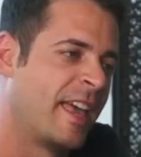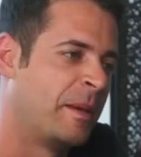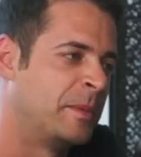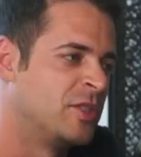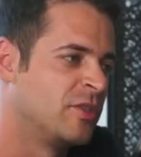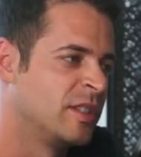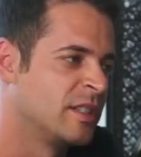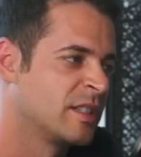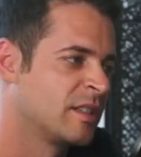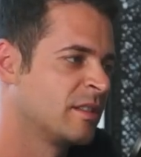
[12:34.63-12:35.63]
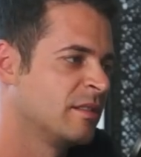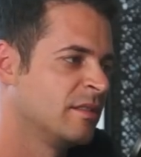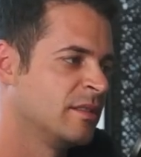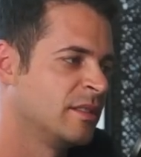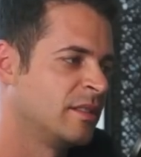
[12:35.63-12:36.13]
Imageries.
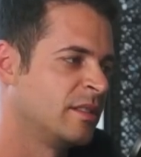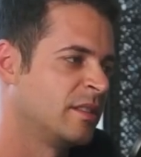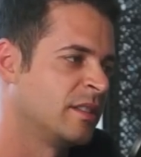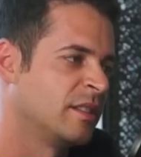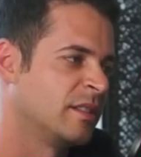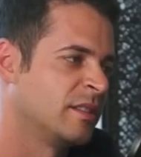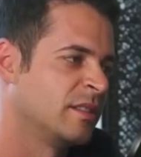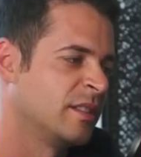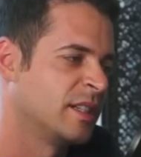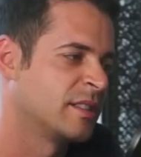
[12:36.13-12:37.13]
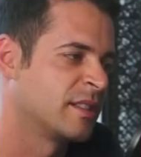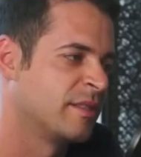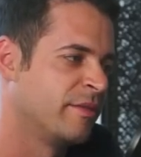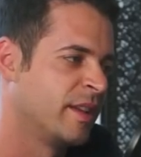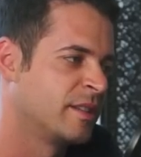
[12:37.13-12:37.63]
Oh, I just
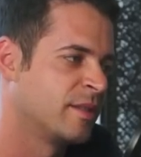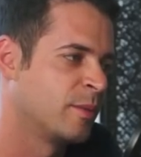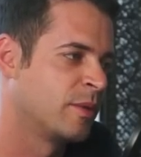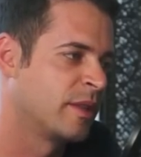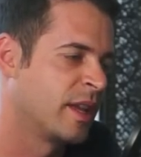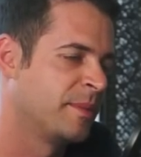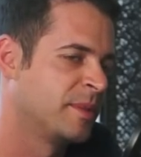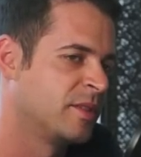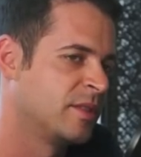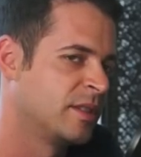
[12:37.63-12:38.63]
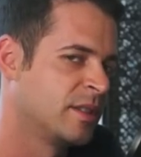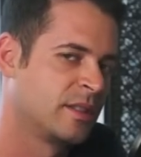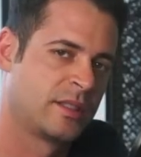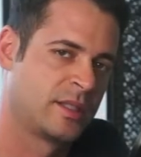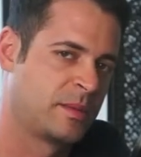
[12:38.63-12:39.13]
invented the word imagery.
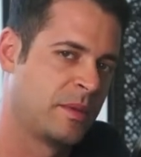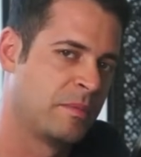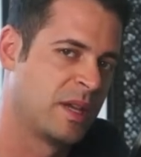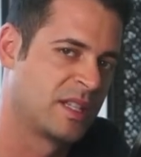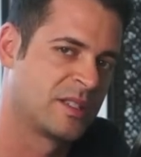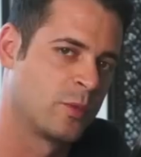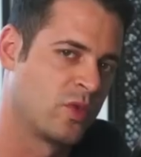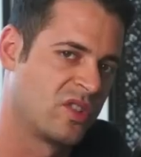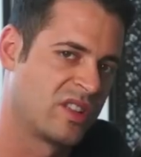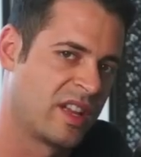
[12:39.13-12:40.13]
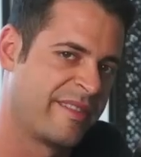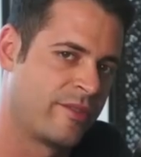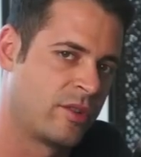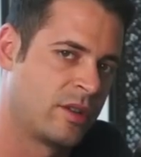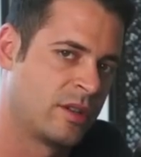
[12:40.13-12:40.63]
It's the best word
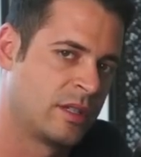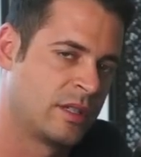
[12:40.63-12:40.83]
ever.